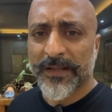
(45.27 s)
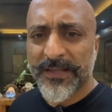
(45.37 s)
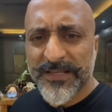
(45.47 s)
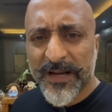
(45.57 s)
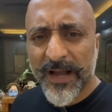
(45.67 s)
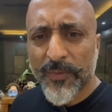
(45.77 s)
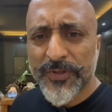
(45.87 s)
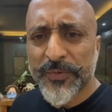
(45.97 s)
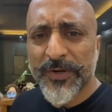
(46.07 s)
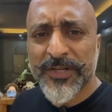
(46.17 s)
These
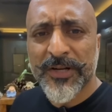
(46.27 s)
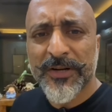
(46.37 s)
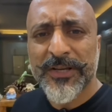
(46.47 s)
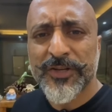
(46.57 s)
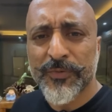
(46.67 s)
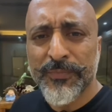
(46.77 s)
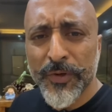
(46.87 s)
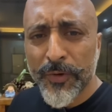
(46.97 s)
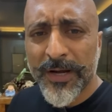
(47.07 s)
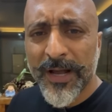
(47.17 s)
accounts were turned into
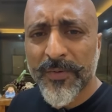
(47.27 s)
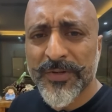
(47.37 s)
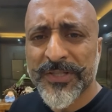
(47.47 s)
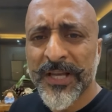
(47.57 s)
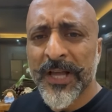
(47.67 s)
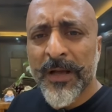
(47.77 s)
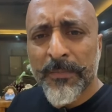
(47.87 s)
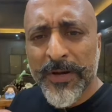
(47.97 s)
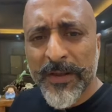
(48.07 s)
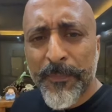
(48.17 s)
mule accounts,
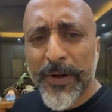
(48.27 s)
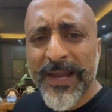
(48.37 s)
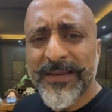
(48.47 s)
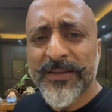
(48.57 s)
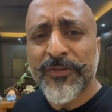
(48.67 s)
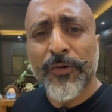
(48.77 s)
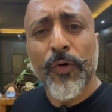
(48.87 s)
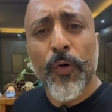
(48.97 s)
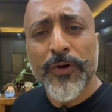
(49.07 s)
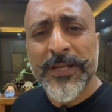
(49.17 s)
manipulated through
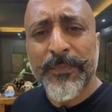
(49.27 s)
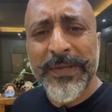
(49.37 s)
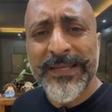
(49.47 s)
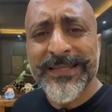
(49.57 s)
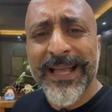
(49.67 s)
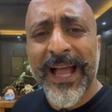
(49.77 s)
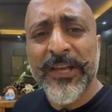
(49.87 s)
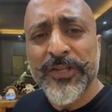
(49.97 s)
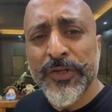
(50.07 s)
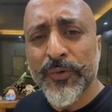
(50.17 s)
OTPs,
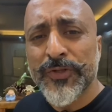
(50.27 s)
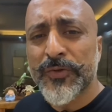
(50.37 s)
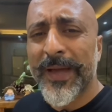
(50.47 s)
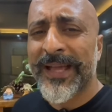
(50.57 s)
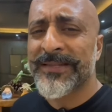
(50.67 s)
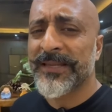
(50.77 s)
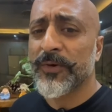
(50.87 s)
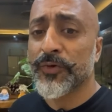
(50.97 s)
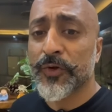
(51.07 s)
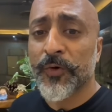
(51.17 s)
and used to
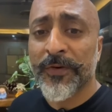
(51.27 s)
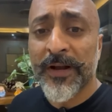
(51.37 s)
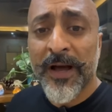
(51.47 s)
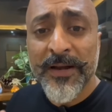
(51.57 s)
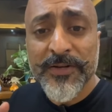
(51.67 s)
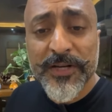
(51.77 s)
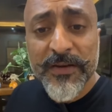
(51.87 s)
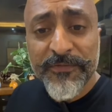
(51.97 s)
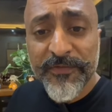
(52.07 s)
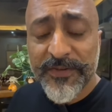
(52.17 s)
execute over
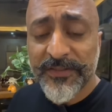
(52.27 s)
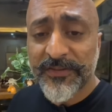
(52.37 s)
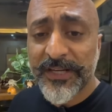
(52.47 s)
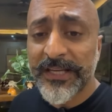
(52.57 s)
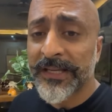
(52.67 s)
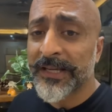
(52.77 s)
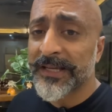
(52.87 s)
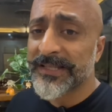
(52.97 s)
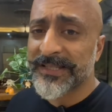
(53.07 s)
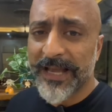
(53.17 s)
153
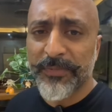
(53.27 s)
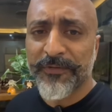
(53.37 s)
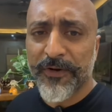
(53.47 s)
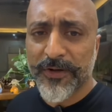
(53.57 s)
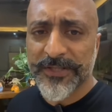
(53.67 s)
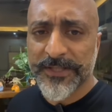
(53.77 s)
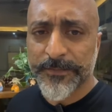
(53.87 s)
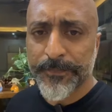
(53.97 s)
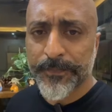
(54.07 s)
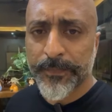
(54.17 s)
cyber frauds.
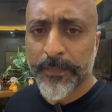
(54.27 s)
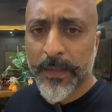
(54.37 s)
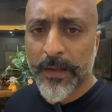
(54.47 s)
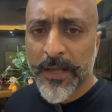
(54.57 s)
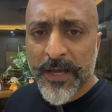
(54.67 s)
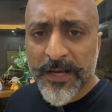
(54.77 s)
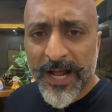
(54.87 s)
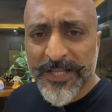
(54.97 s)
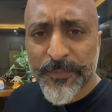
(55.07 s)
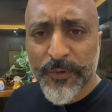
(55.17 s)

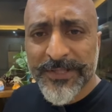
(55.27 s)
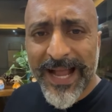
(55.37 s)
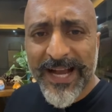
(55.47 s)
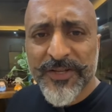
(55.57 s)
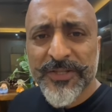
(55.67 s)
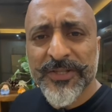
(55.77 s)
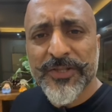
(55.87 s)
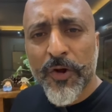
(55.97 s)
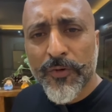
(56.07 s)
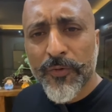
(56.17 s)
Rajput's actions
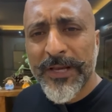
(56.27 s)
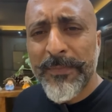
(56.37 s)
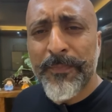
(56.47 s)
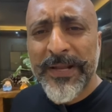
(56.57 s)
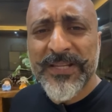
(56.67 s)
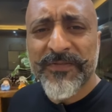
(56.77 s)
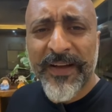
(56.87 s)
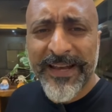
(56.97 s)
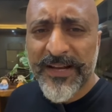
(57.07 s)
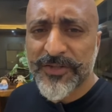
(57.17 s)
not only breached
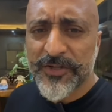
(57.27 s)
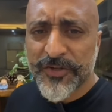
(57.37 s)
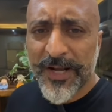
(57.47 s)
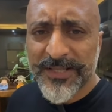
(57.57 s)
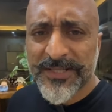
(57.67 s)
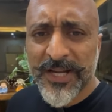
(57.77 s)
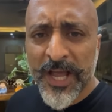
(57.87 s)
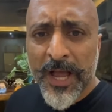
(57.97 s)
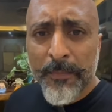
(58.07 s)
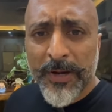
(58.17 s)
financial trust,
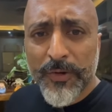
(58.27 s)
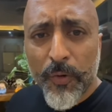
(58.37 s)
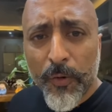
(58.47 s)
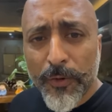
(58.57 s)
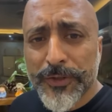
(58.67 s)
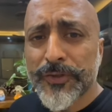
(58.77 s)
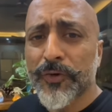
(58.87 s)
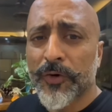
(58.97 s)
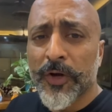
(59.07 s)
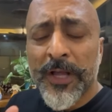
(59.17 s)
but
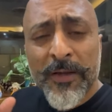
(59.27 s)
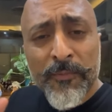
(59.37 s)
also